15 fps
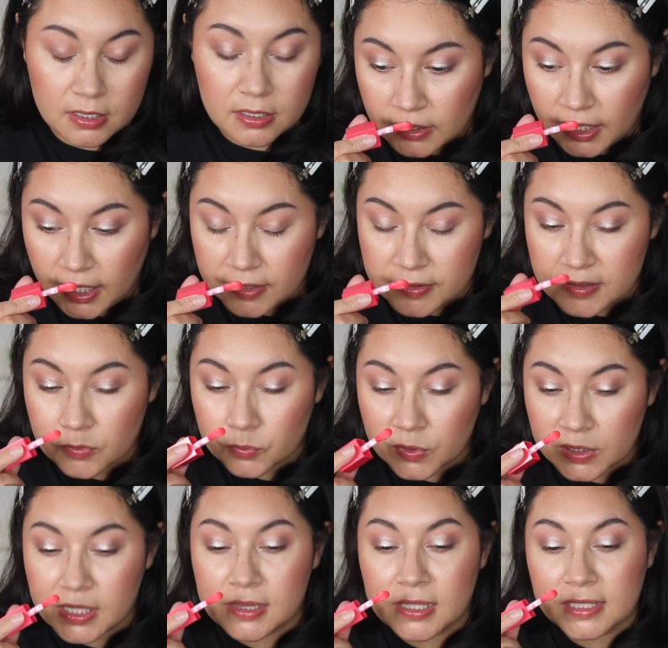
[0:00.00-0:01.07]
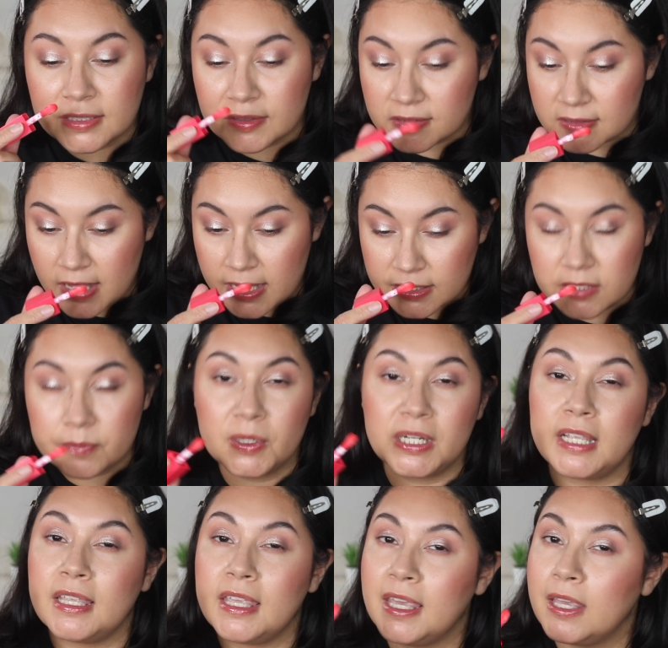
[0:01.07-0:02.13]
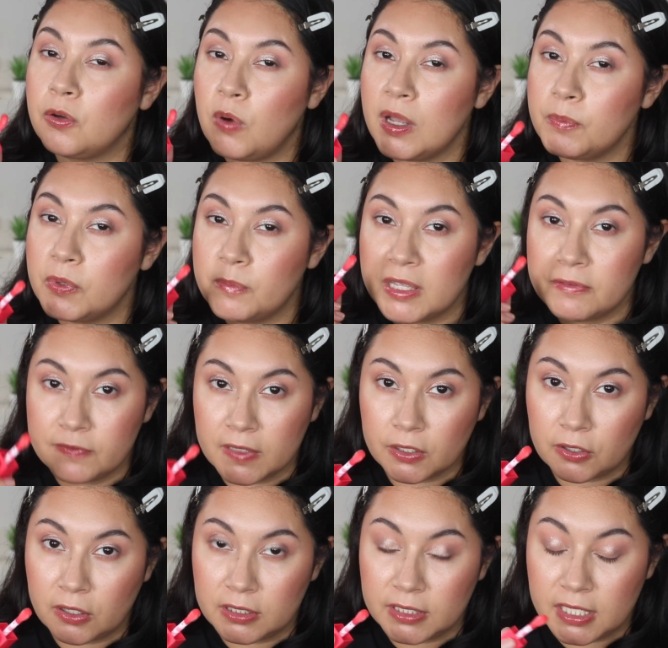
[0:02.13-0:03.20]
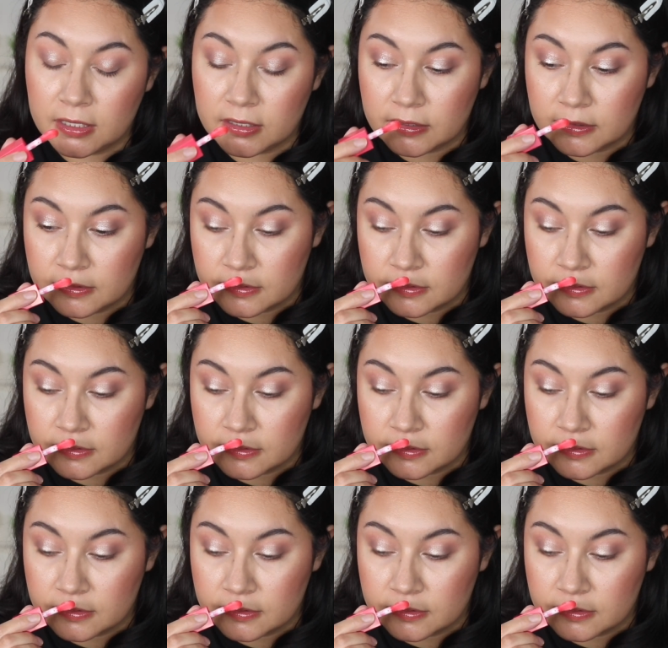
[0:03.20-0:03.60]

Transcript: It has a really light scent, but I can't quite put my finger on it.